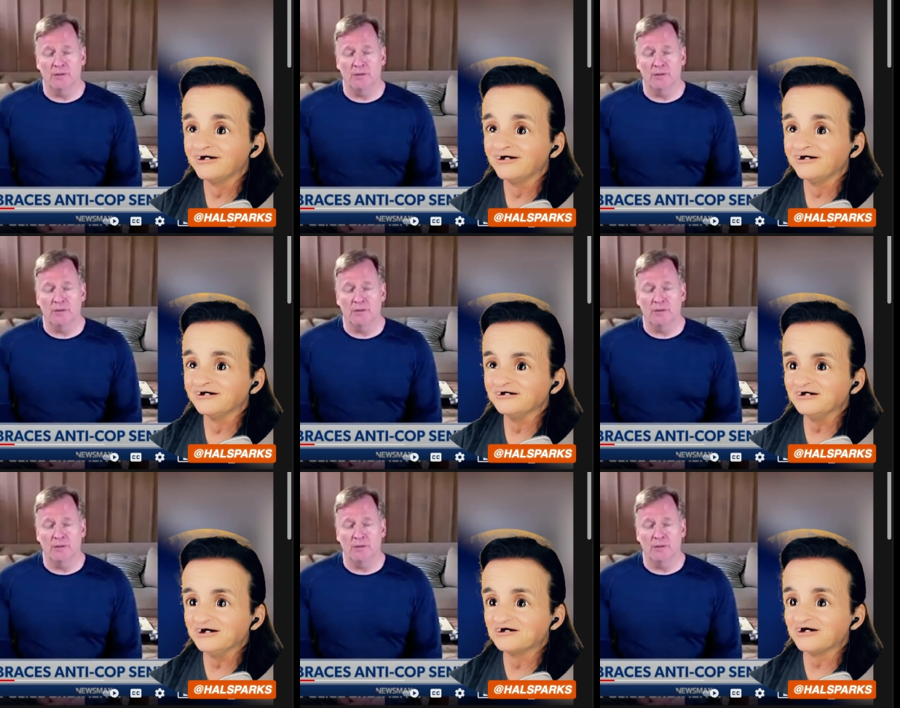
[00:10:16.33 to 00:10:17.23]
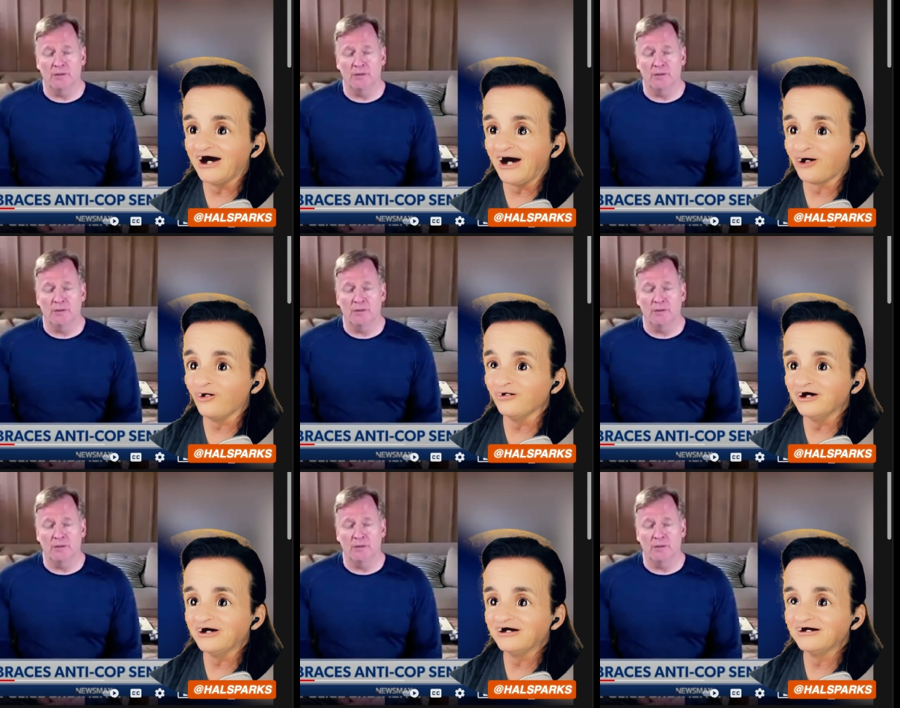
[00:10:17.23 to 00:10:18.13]
Speaker 1: Just I don't know.
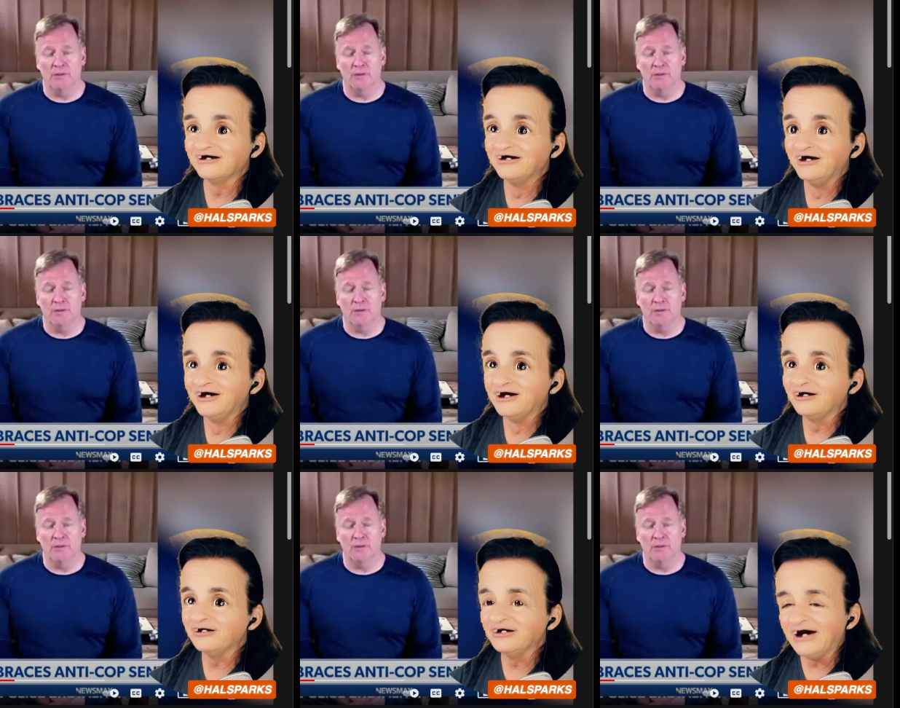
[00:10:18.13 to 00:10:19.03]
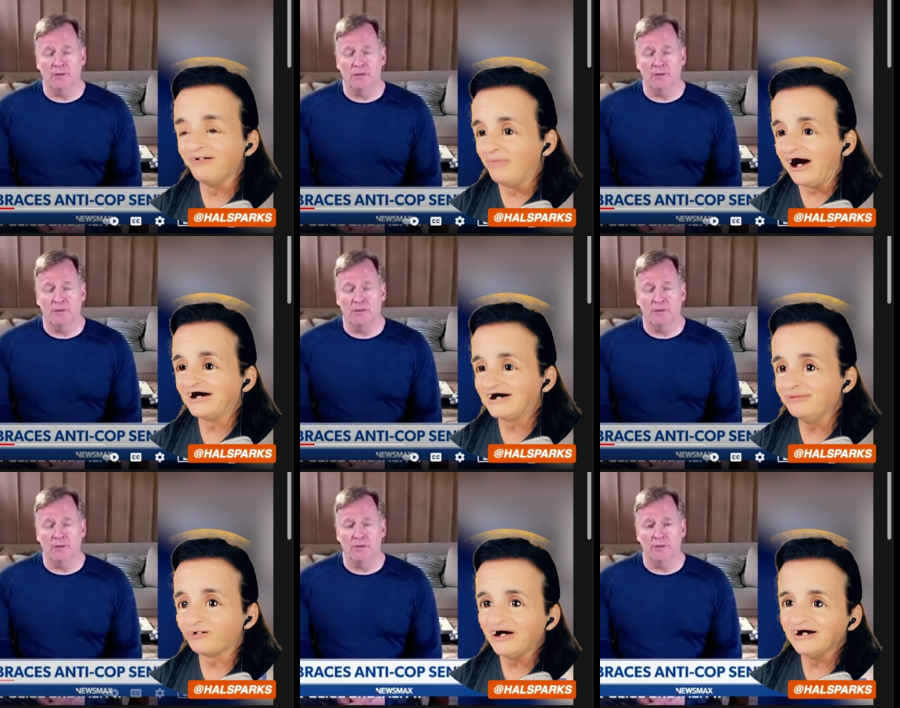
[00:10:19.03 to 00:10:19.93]
Never mind. Keep reading.
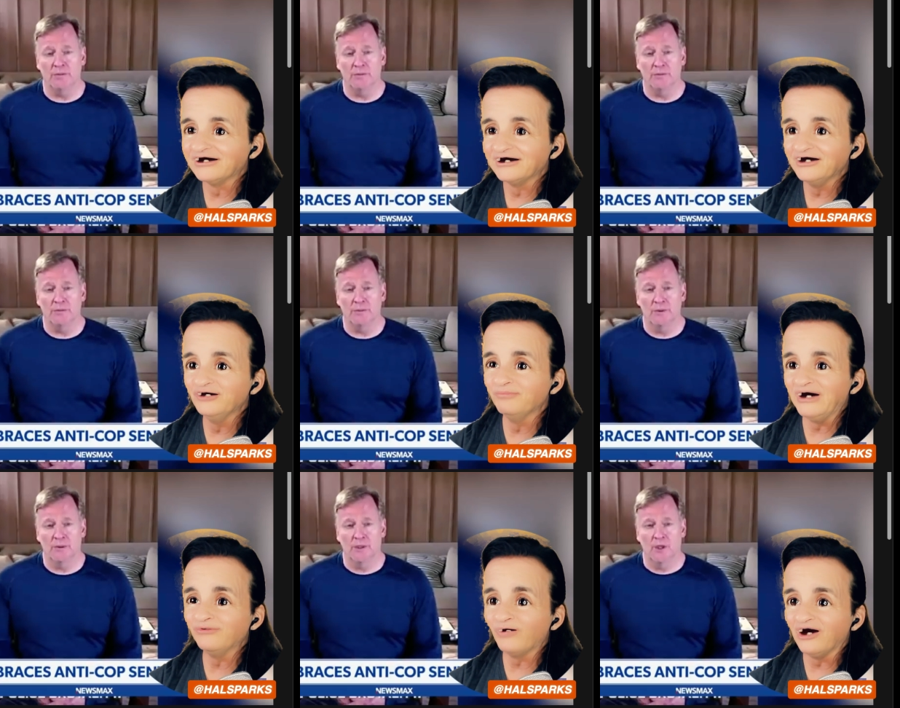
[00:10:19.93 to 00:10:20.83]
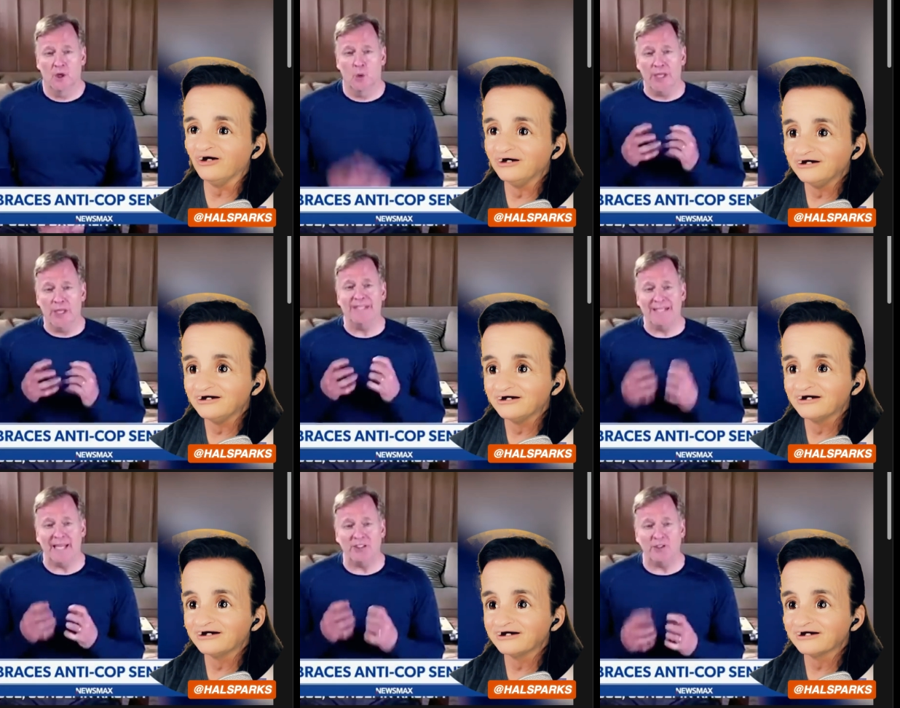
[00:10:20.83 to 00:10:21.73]
You mean well. We, the
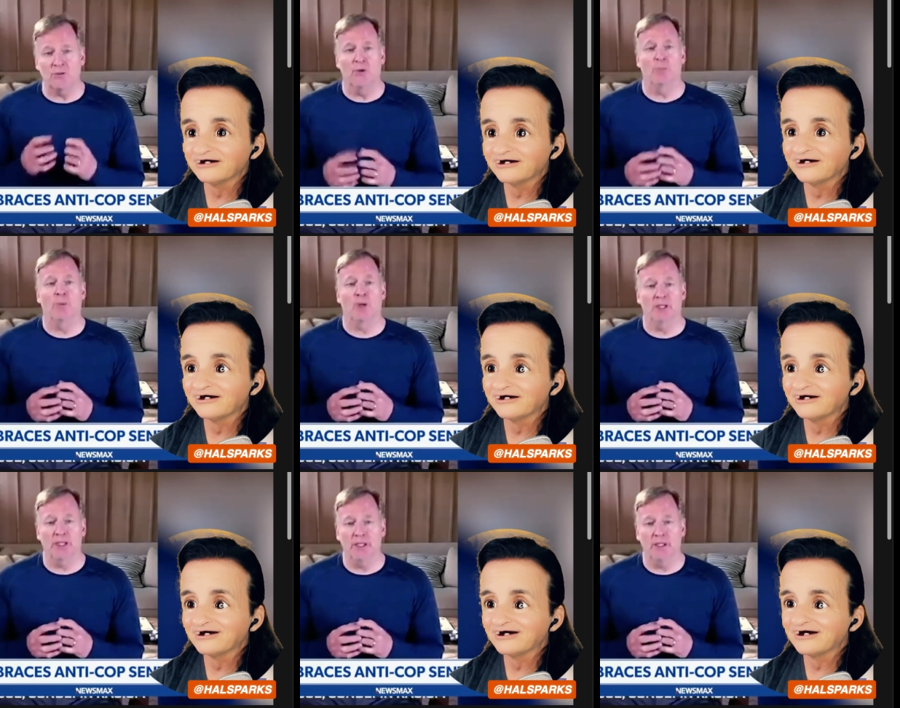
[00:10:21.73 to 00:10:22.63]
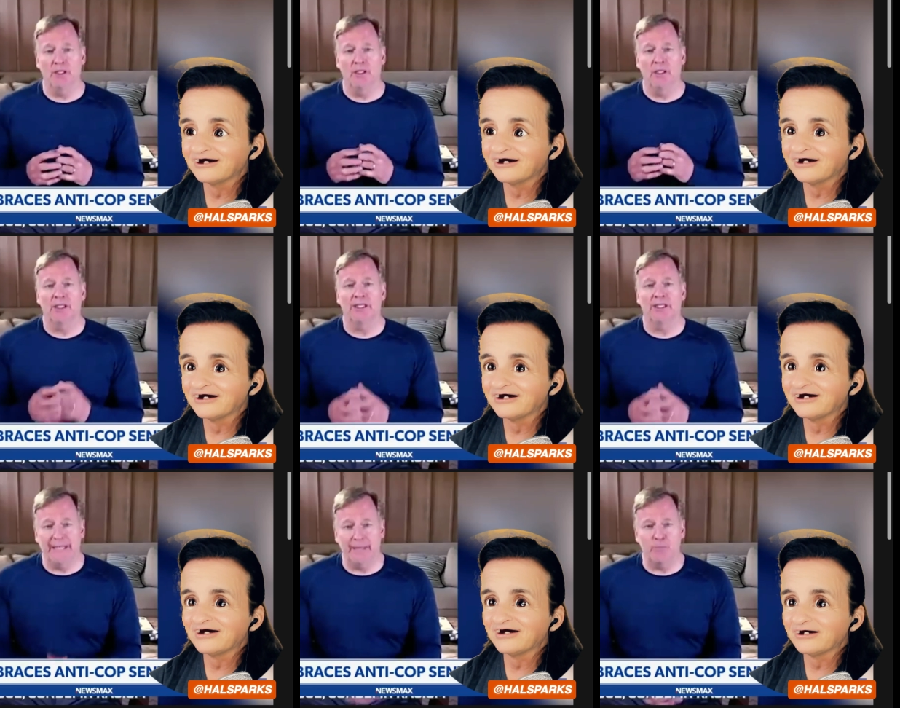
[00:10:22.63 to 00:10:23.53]
National Football League,
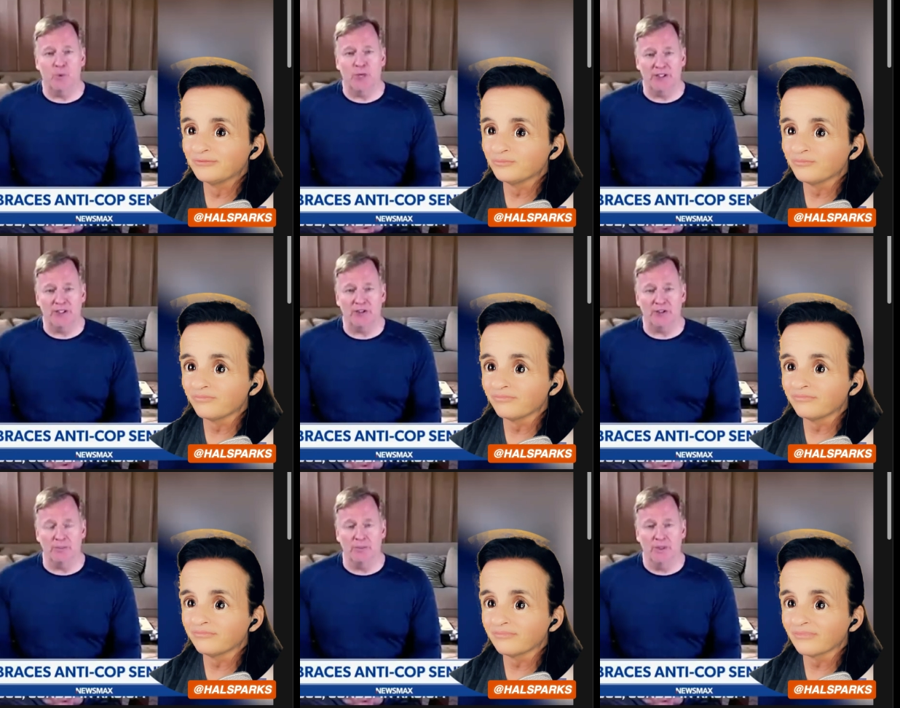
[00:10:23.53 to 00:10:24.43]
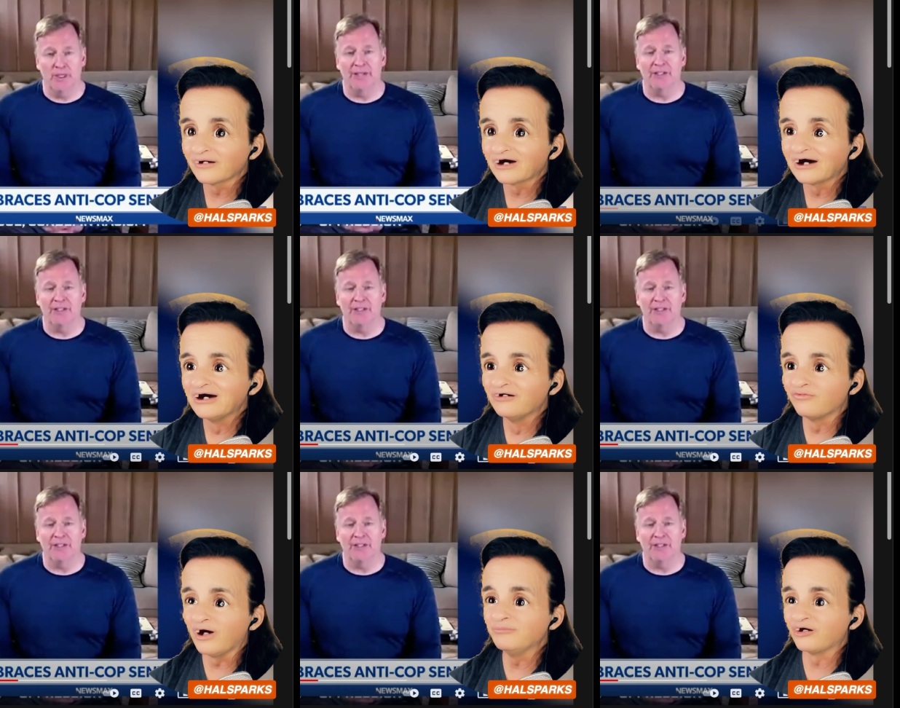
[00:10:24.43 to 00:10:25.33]
condemn racism from your
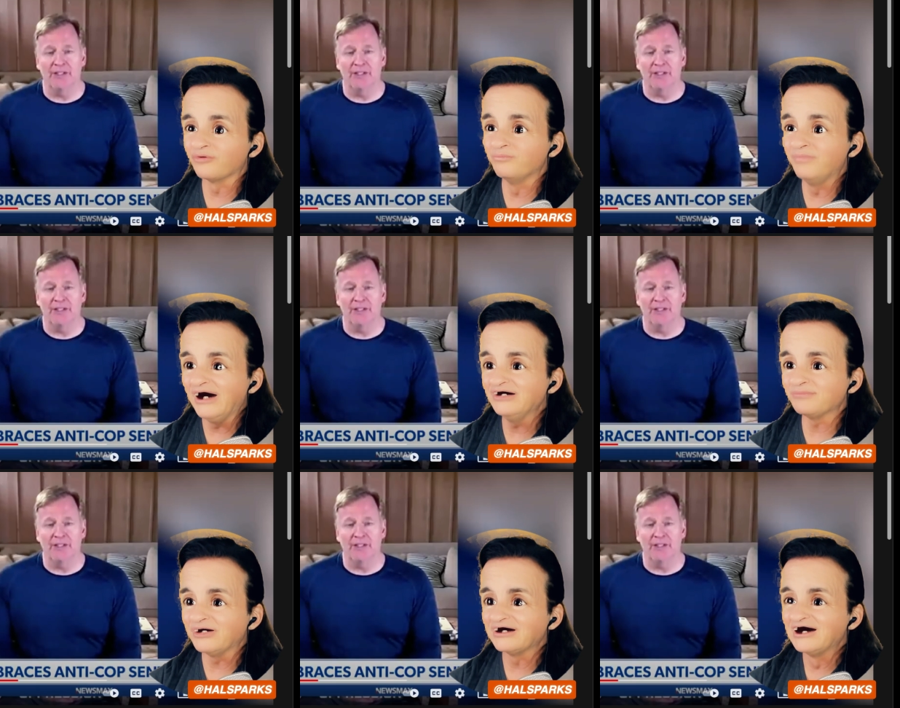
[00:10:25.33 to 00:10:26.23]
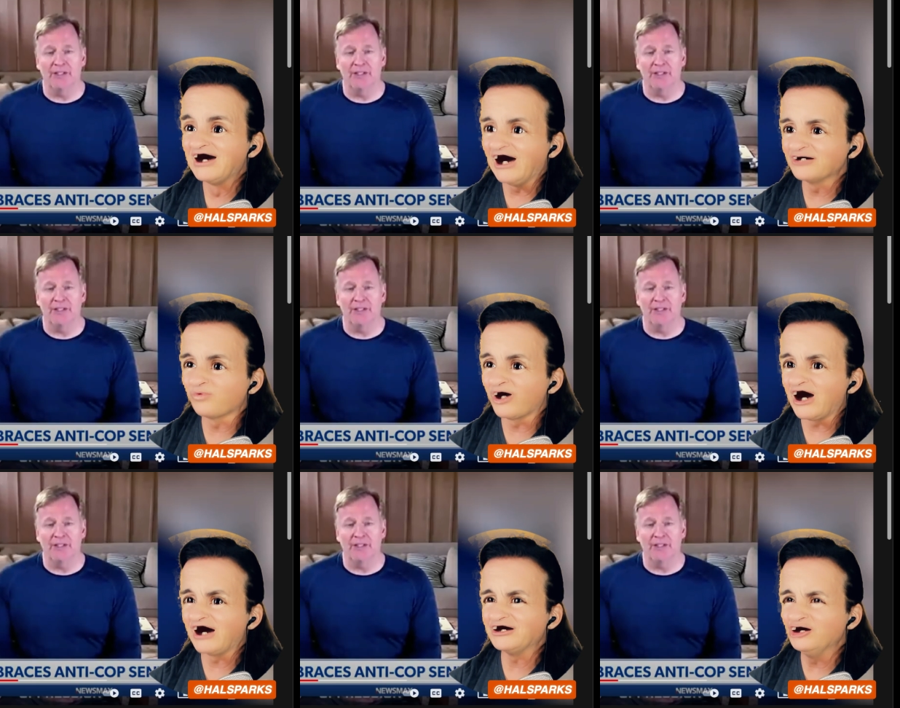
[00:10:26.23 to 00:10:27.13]
basement. I swear to God, do
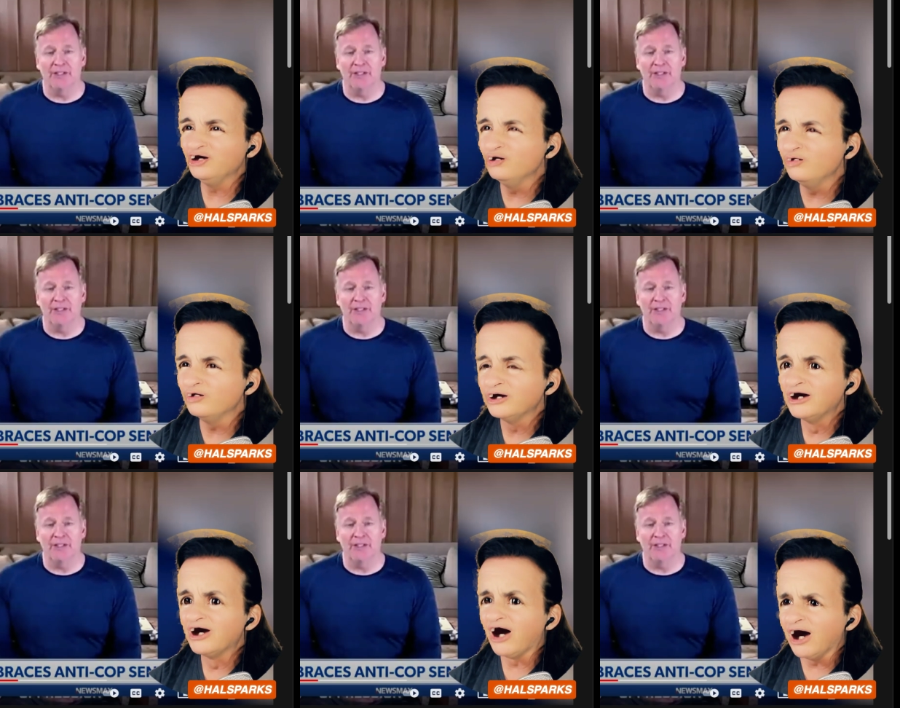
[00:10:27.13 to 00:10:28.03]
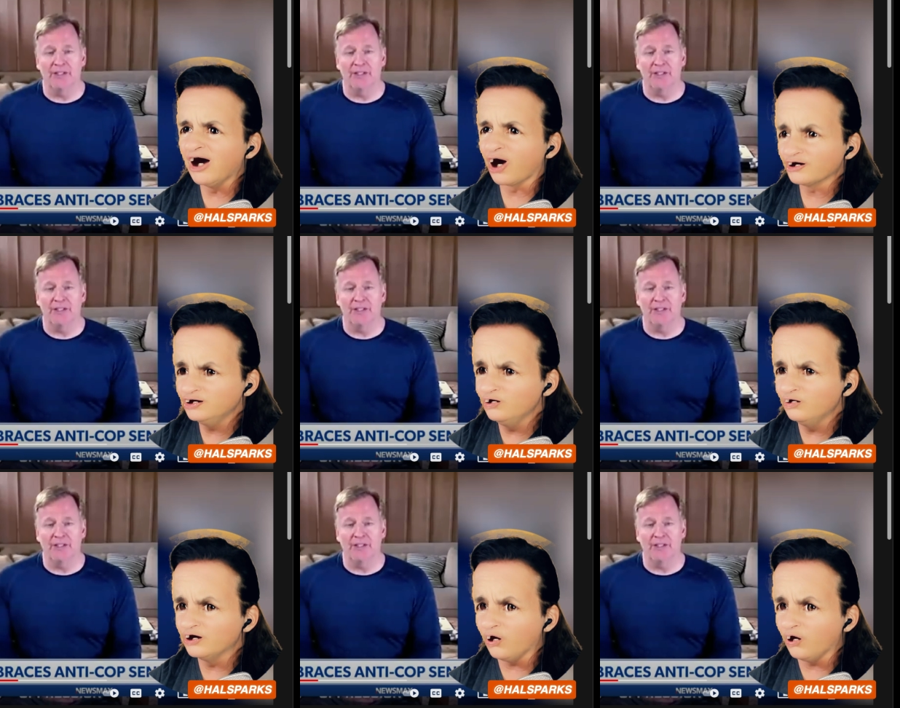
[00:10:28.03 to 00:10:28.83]
you are you an old?